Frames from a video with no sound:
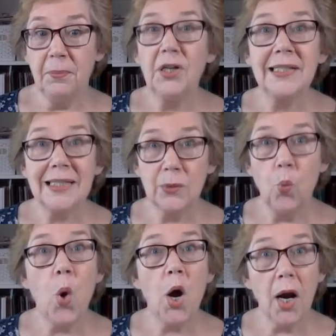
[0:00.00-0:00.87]
because it's
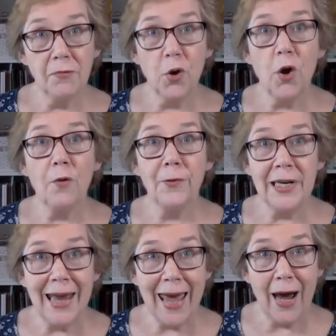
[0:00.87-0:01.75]
what I've got for
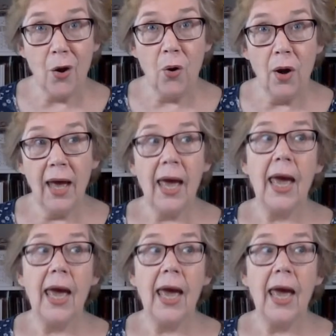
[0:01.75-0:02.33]
now